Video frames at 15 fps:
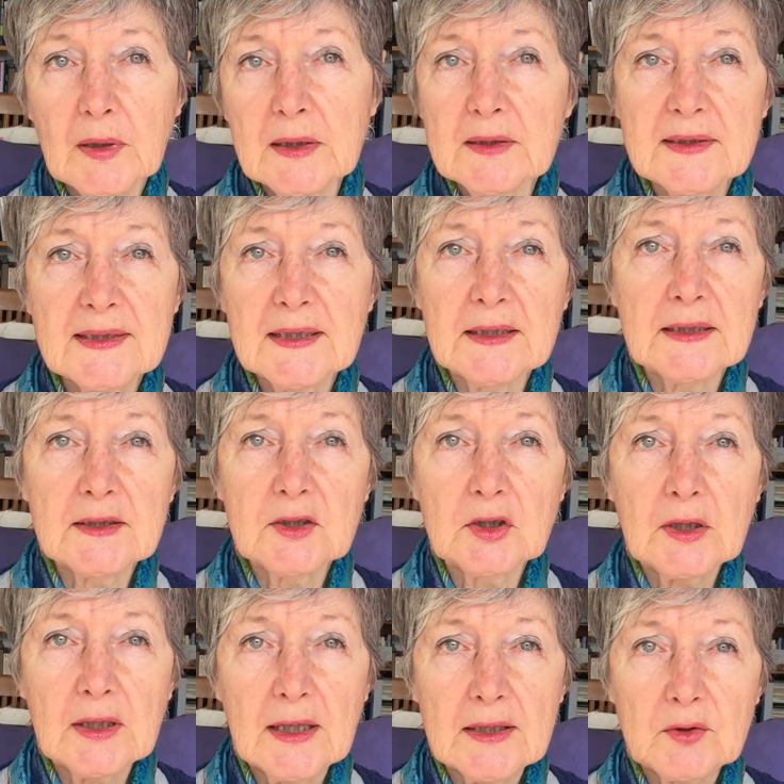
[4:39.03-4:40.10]
can see
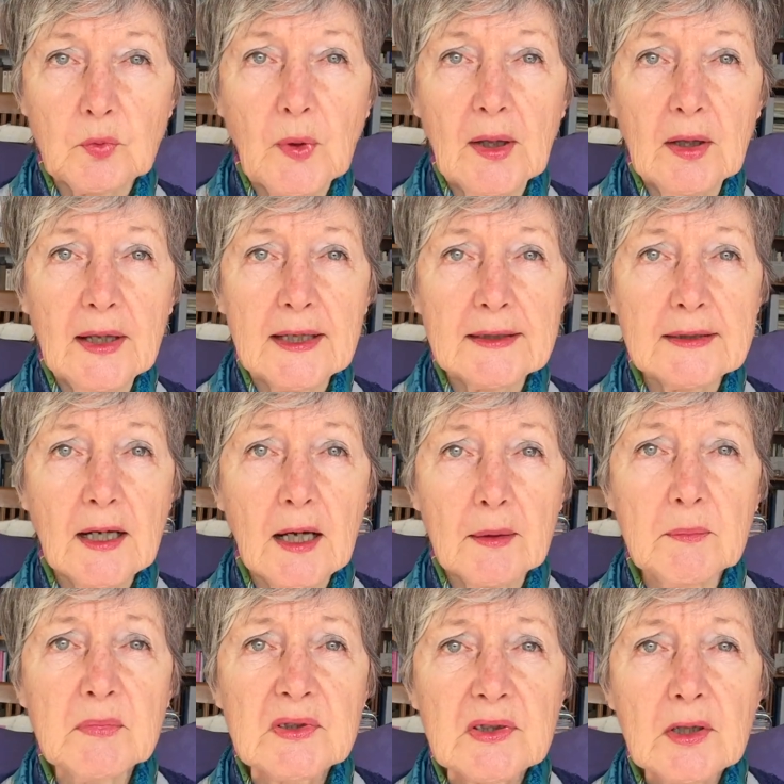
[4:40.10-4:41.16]
it as well at
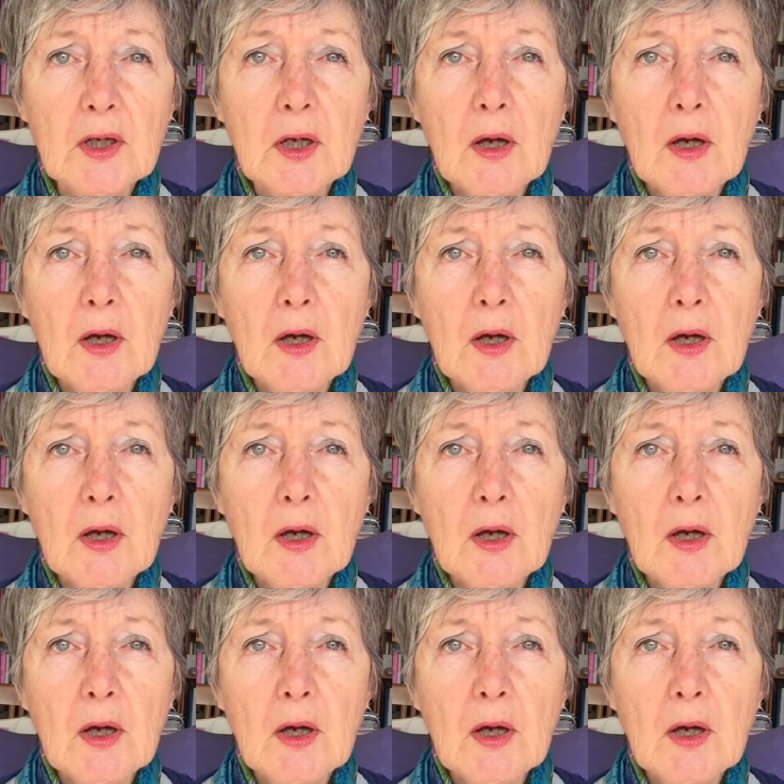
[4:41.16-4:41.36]
times,